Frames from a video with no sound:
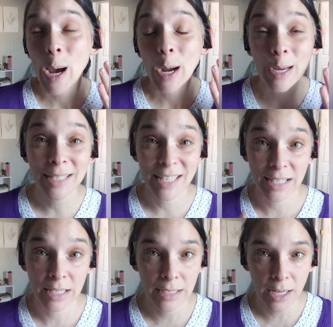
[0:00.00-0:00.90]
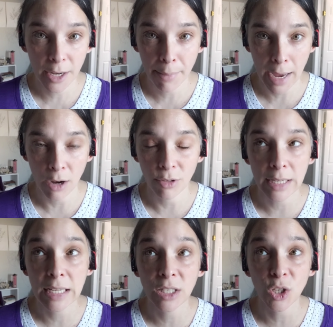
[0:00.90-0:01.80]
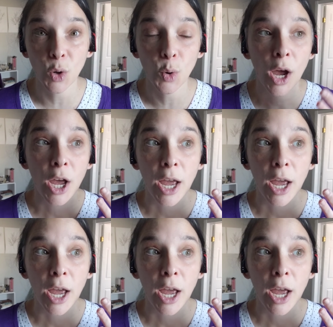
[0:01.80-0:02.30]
Consistency compounds. And so